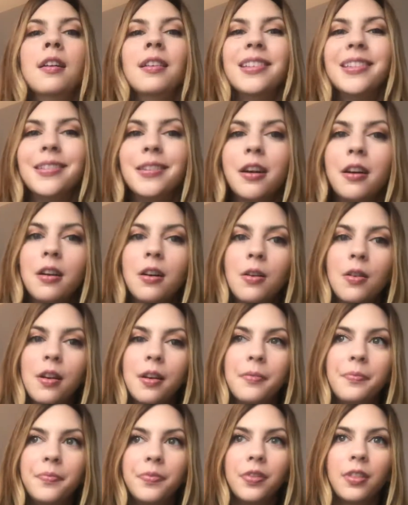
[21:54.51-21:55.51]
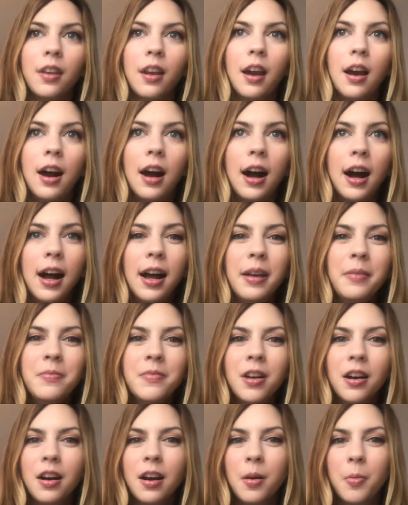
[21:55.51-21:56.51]
So I'm
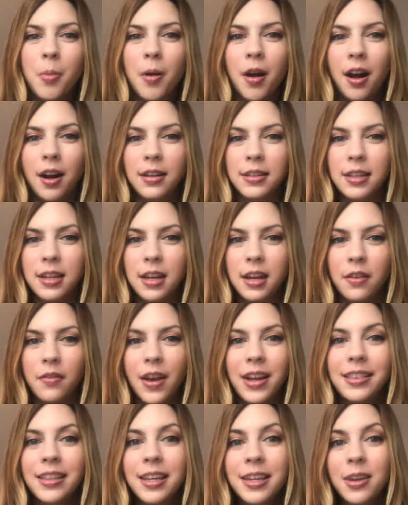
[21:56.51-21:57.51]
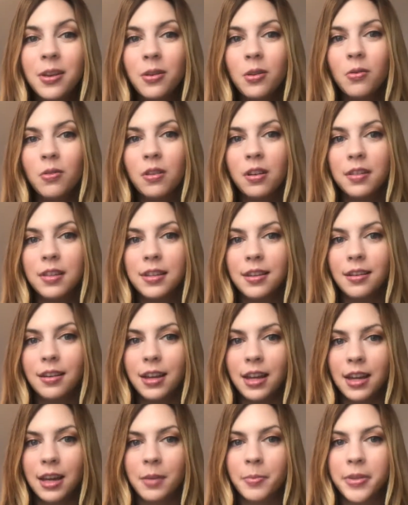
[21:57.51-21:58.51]
not positive. I think you can order this on
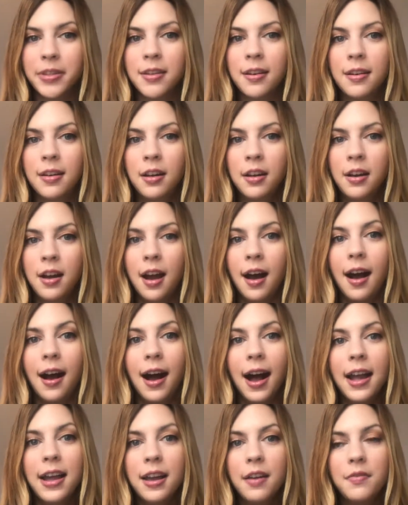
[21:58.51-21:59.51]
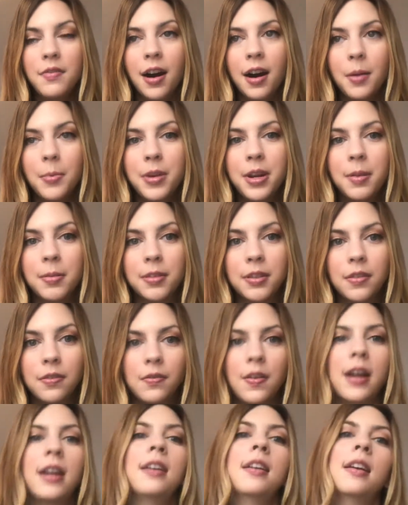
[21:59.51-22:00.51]
Amazon. I have not been able to
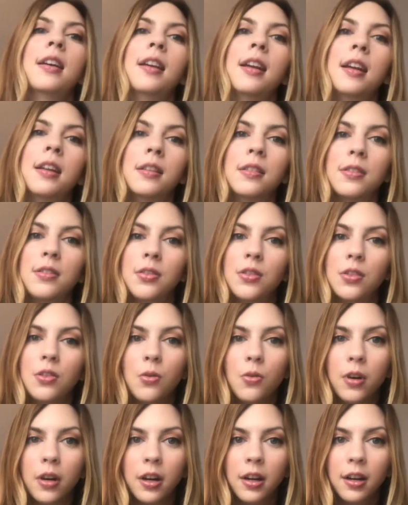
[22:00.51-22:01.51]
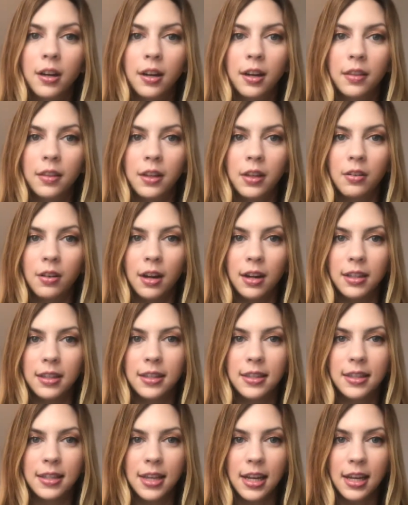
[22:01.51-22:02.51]
find it in a store in the
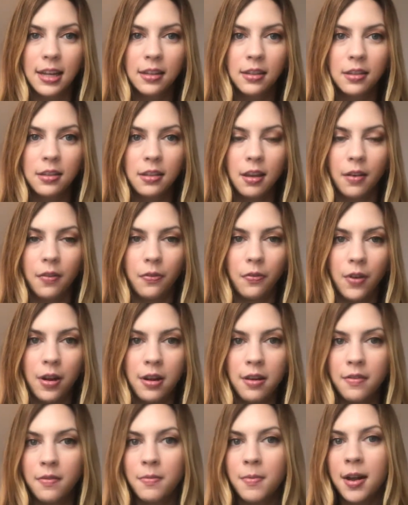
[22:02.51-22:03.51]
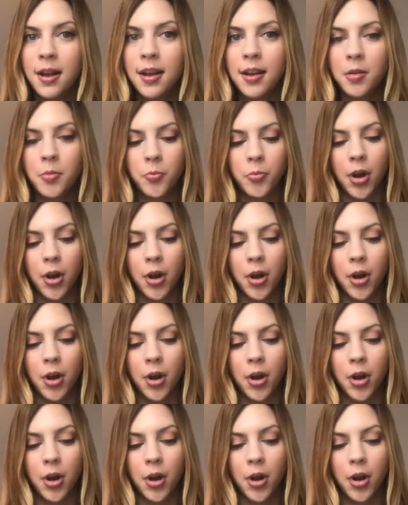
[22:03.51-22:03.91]
United States. A friend of mine